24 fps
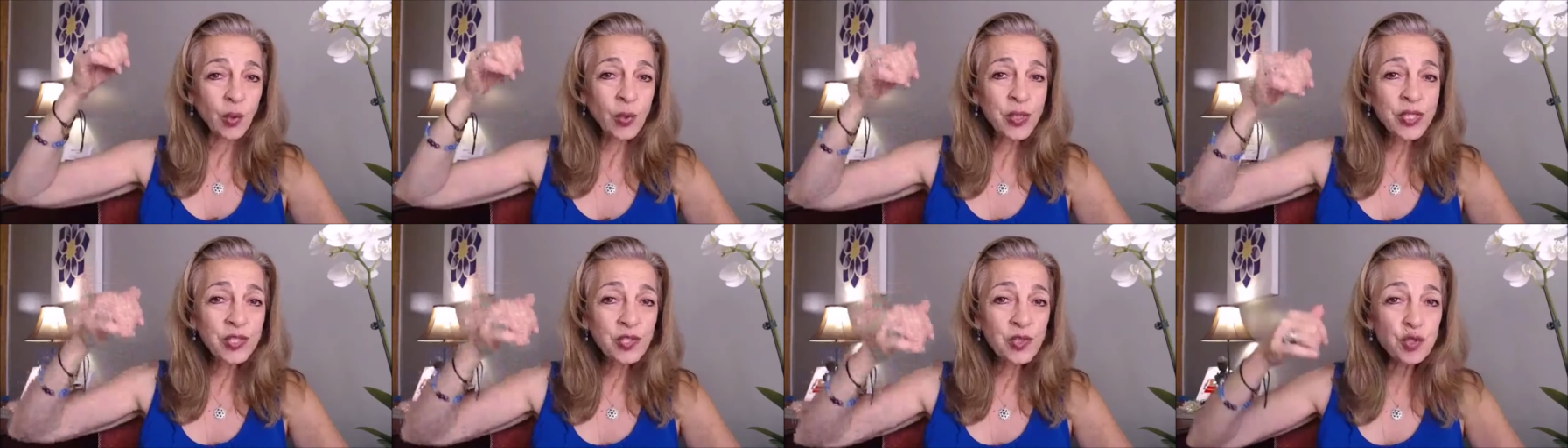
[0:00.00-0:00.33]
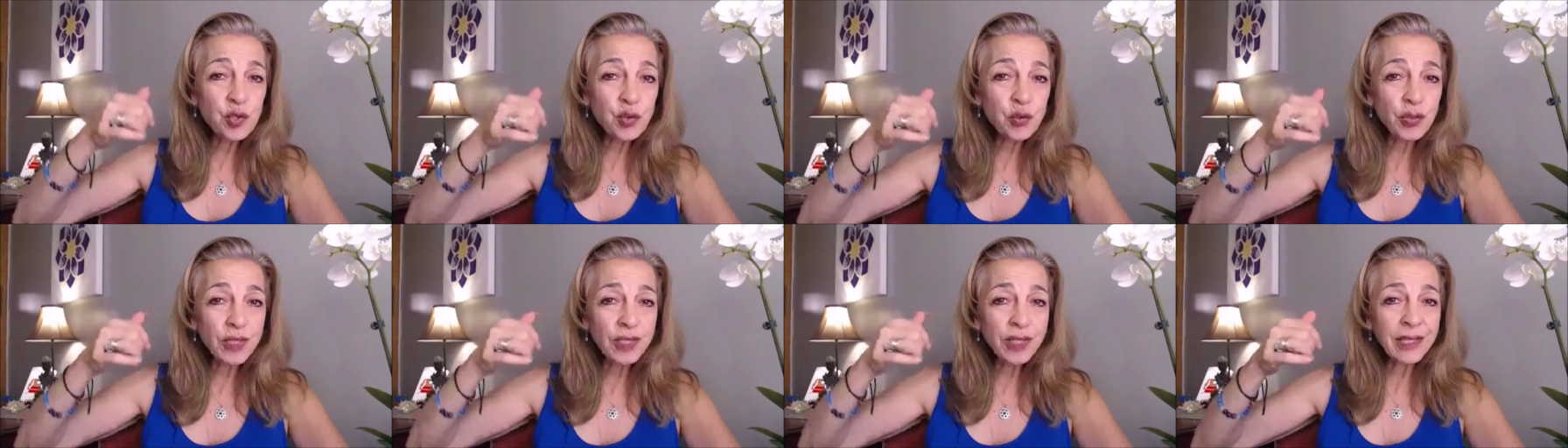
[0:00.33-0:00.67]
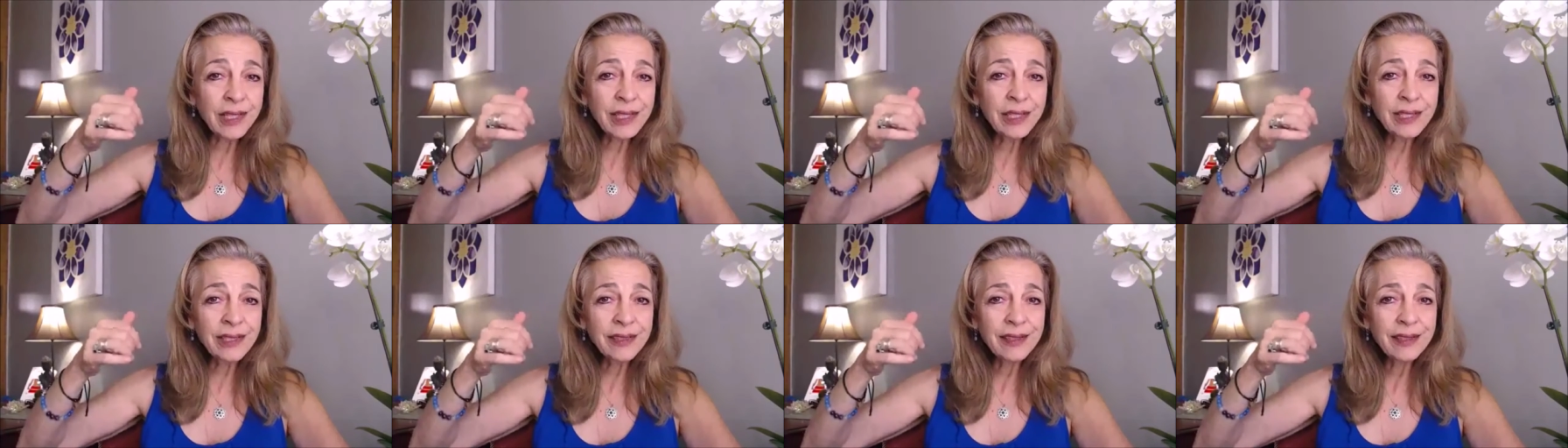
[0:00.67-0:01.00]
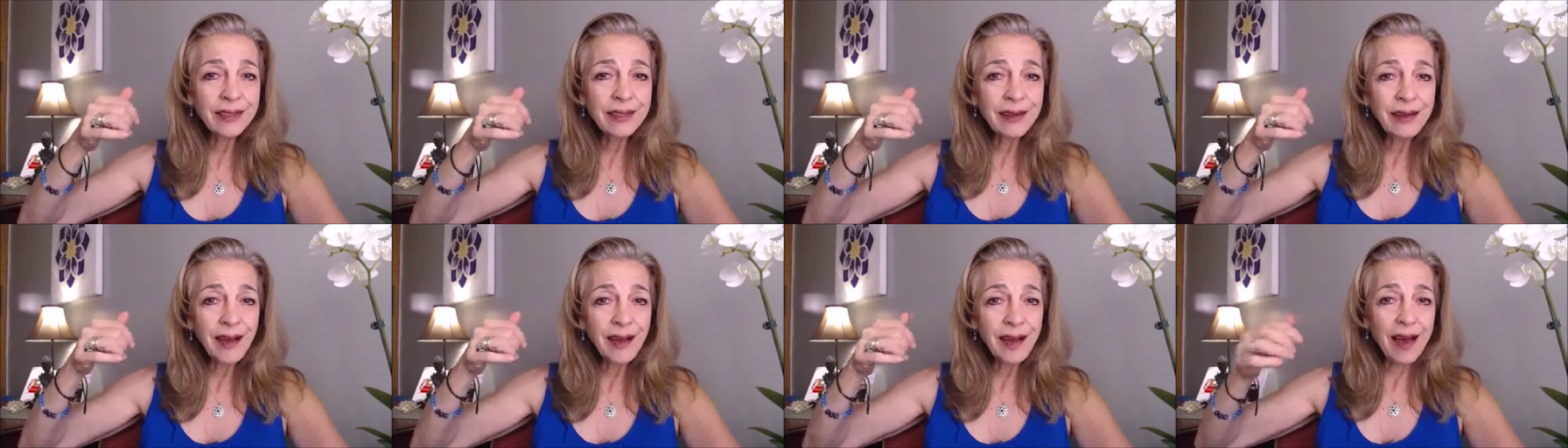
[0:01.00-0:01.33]
he's drilling.
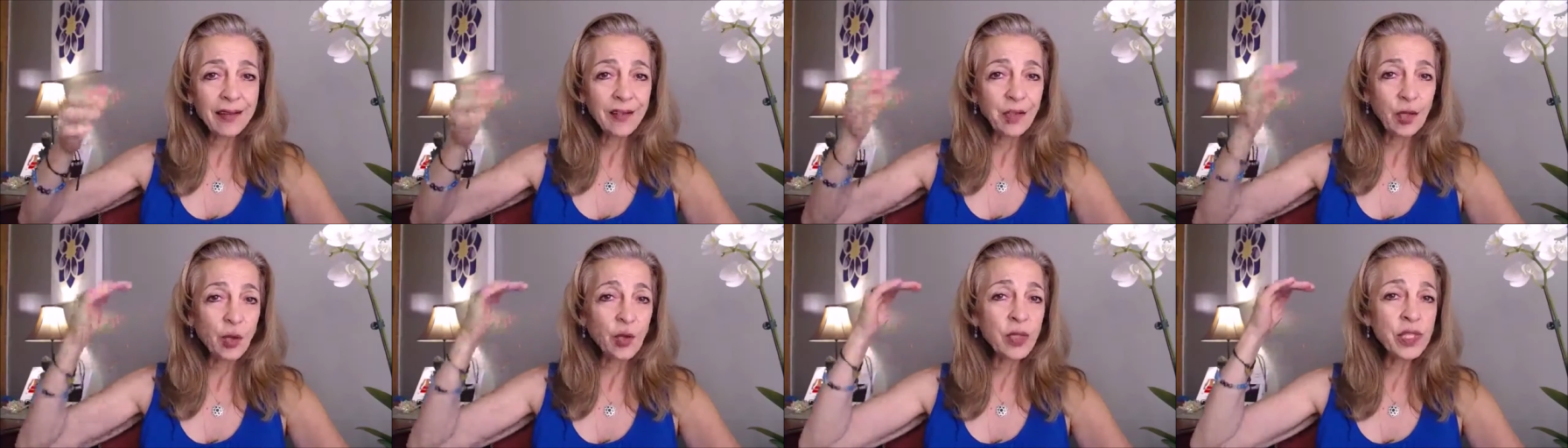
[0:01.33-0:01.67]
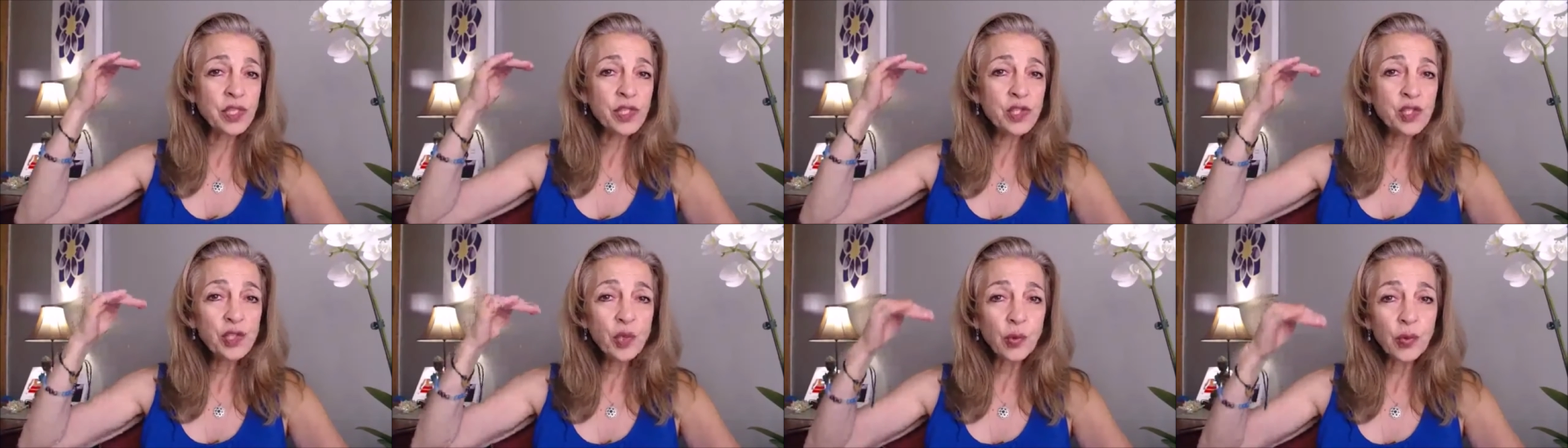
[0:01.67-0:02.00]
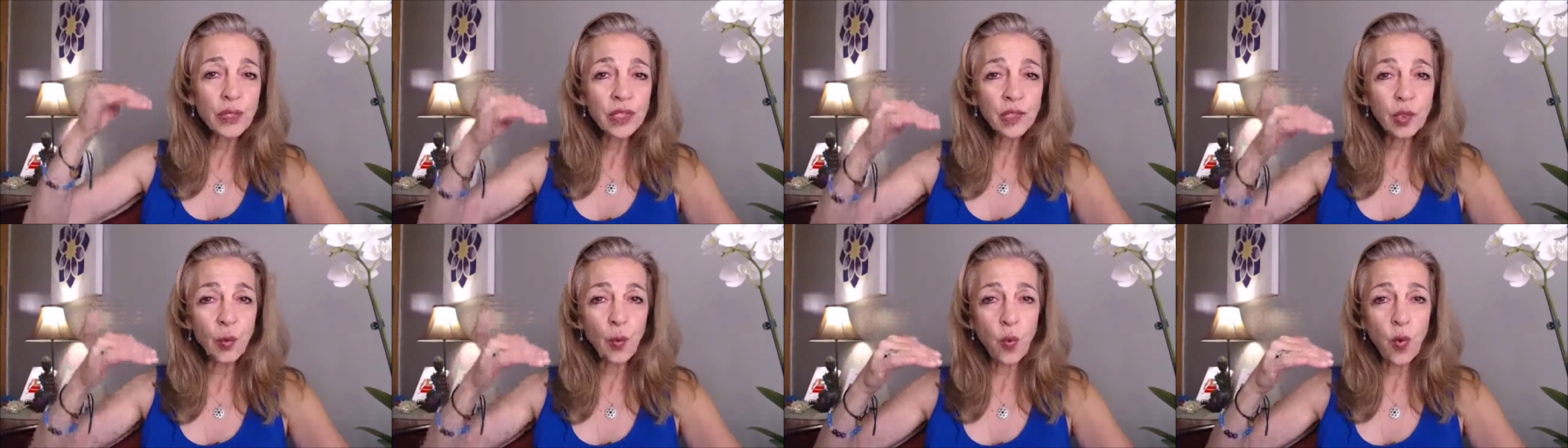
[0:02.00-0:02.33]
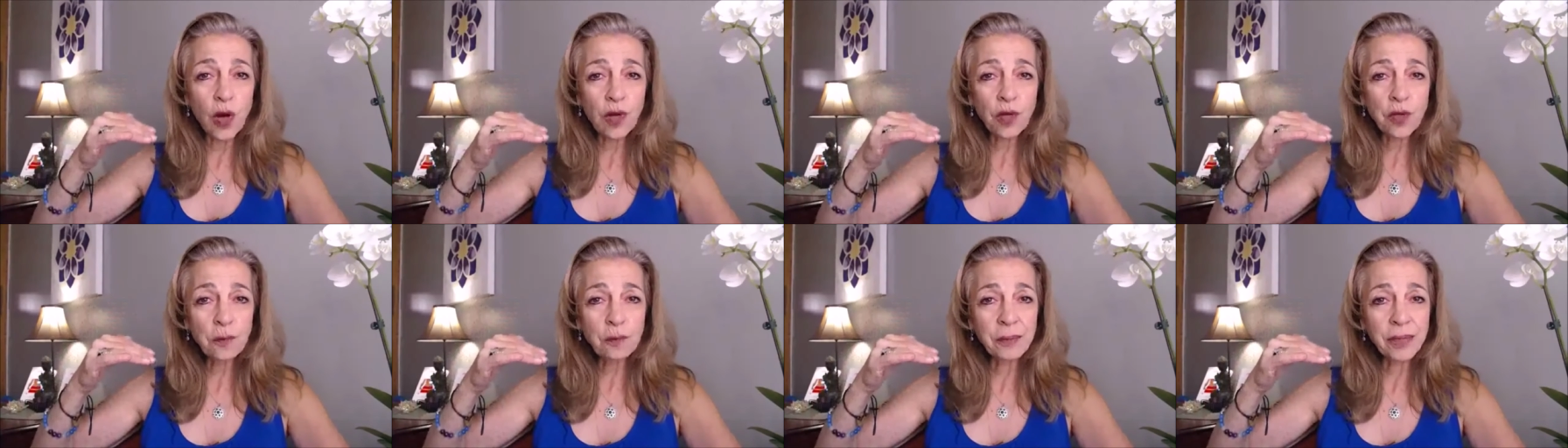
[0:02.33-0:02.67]
I know he's doing the
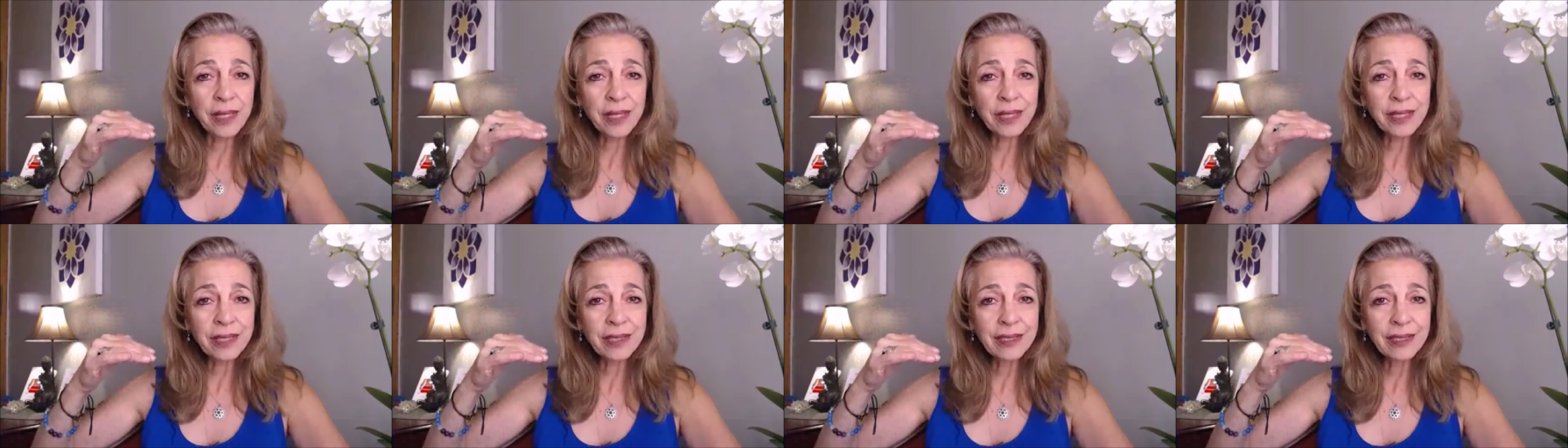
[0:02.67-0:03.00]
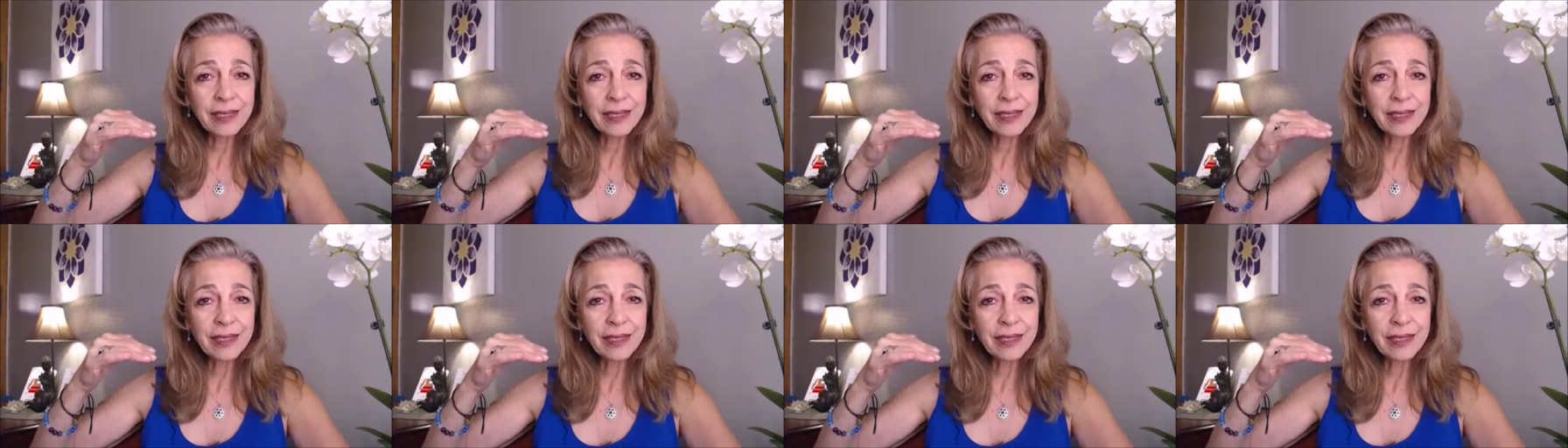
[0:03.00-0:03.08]
water pick.